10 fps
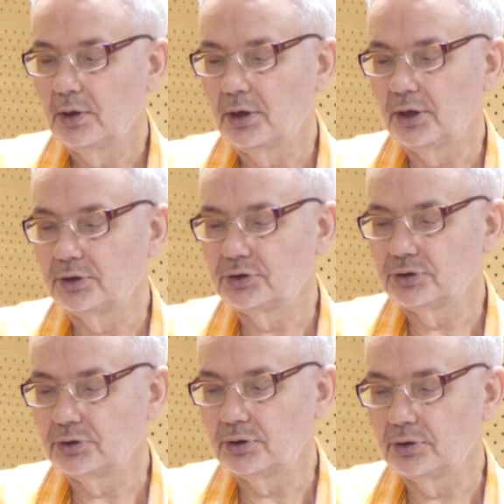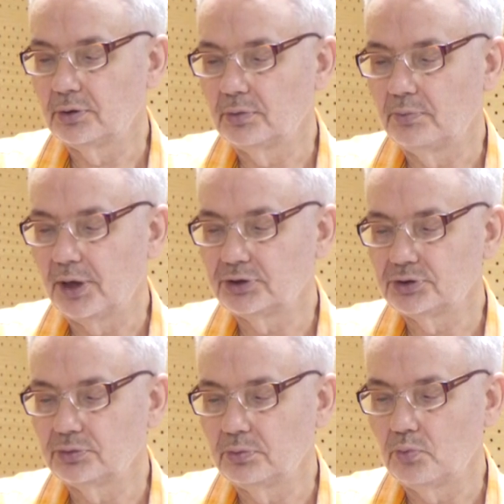And but
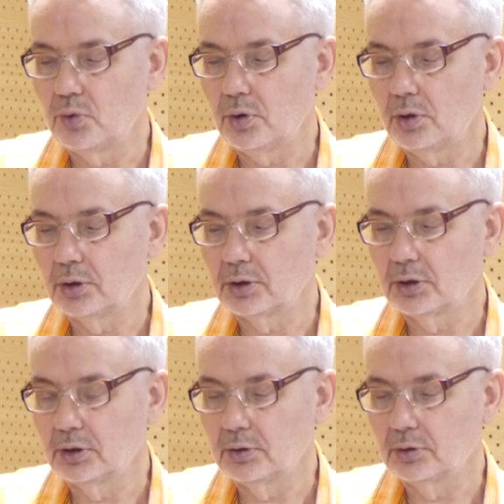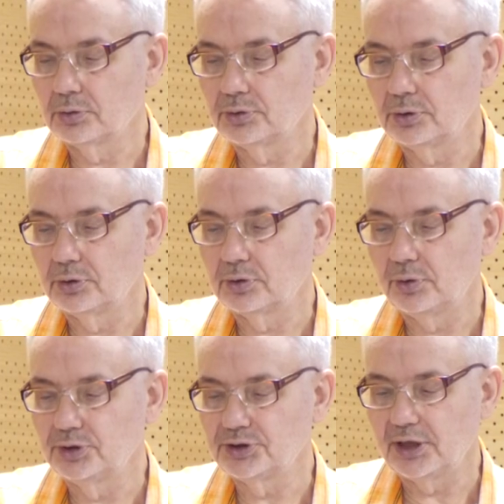more
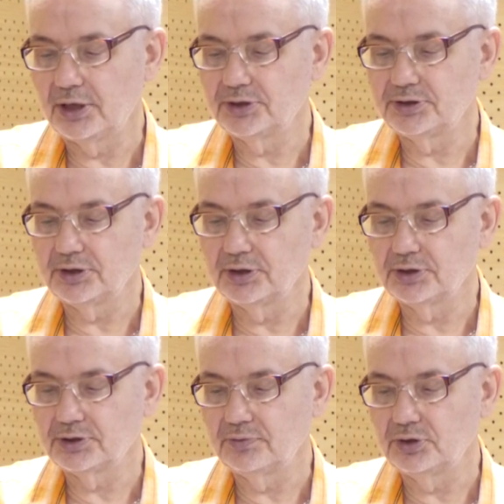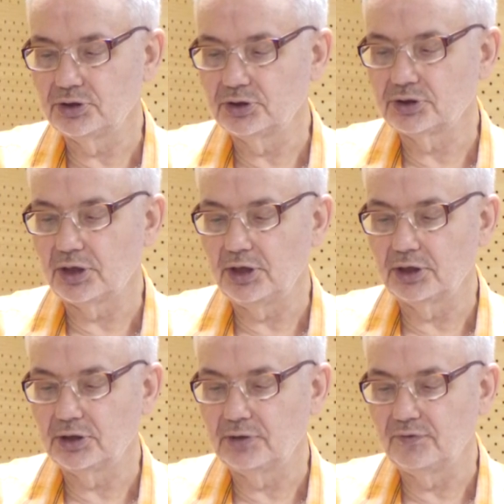coincide things which is
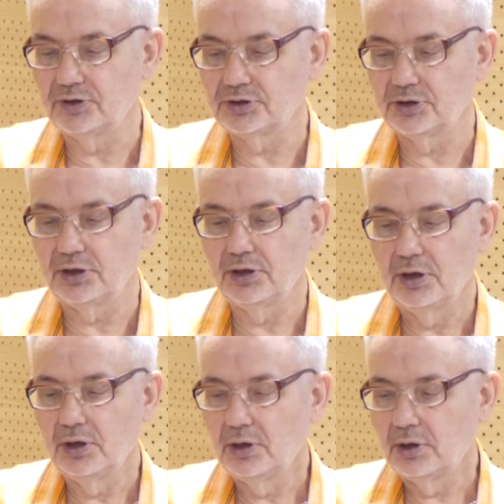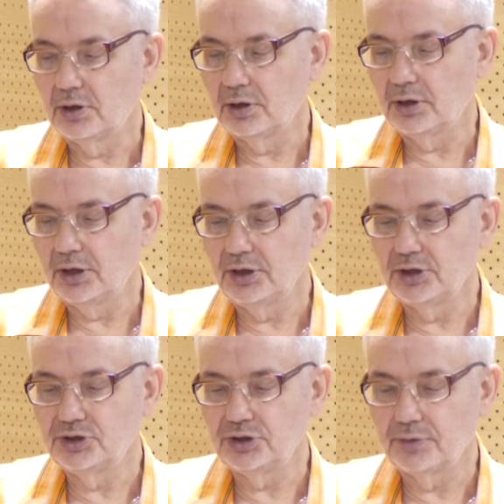connected with the
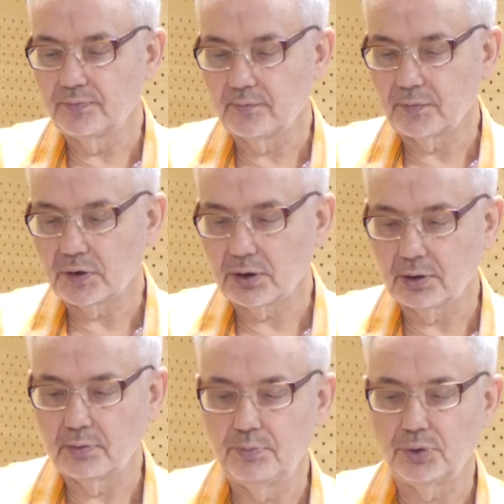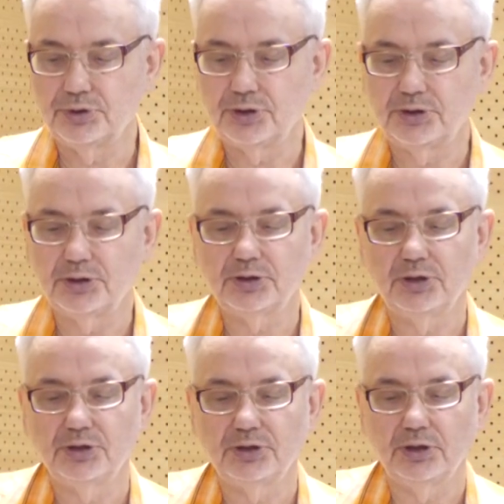energy processes
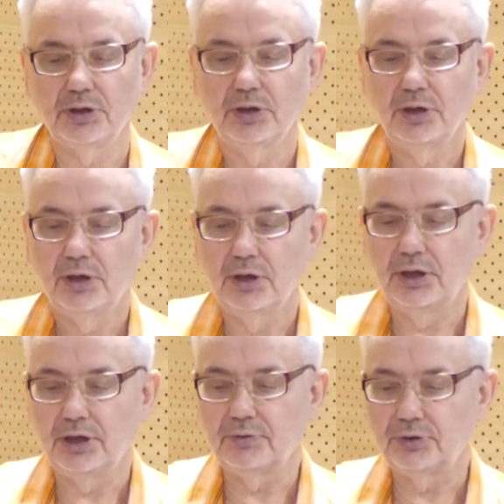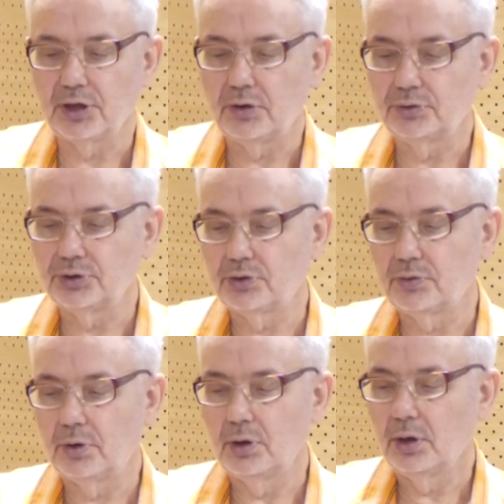in the liquid outer
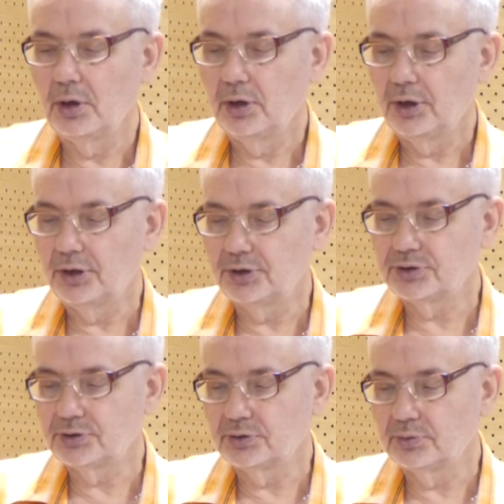core is